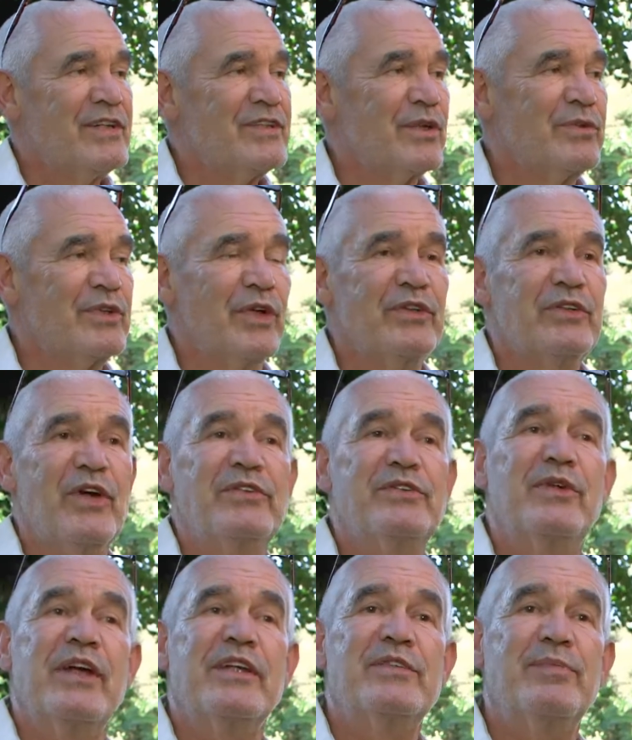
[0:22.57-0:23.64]
so we don't have
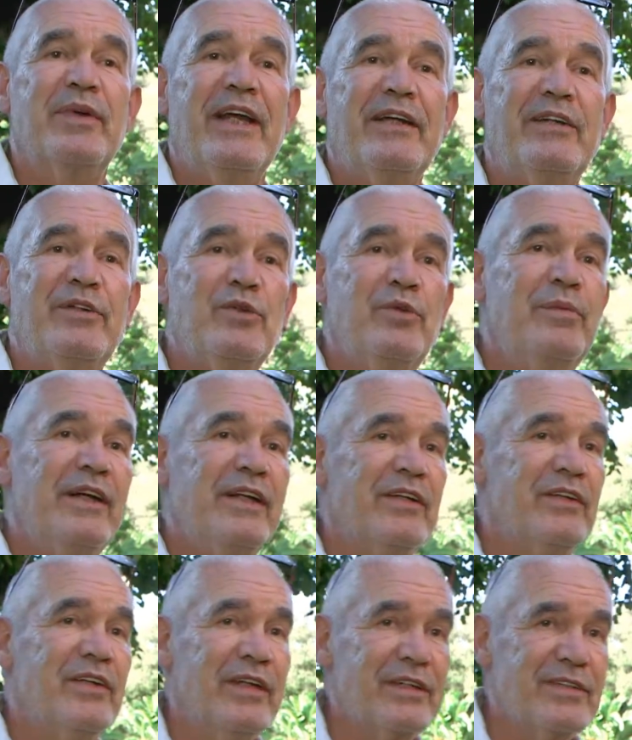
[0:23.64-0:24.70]
to explain too many
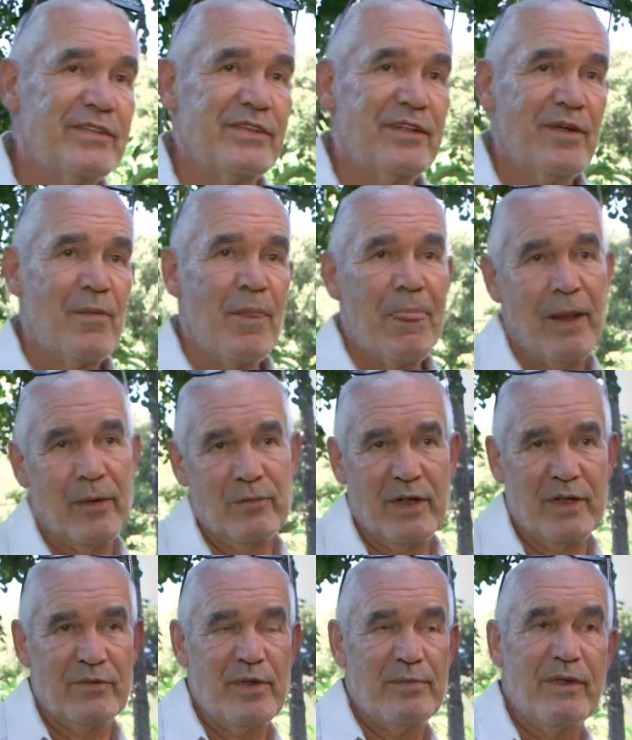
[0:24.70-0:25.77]
things
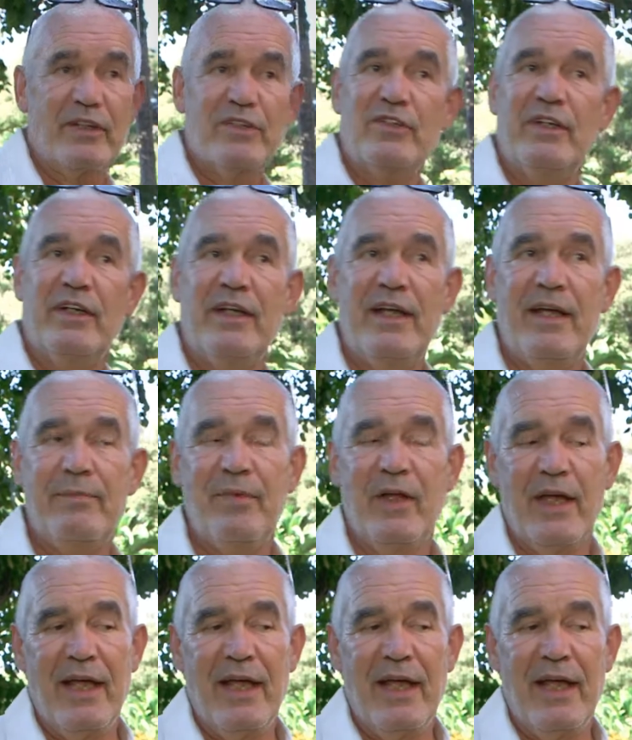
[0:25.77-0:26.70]
when we mention the name.